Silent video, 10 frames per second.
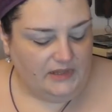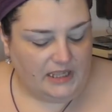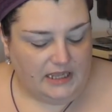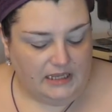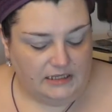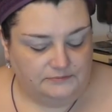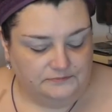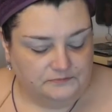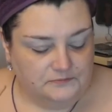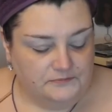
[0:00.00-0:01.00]
Um,
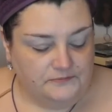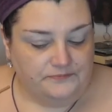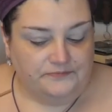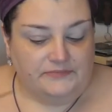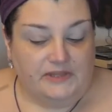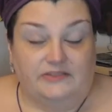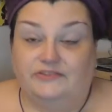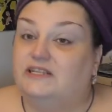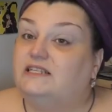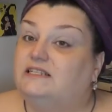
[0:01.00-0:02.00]

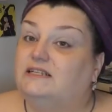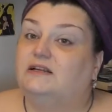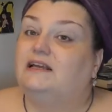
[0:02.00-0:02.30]
this,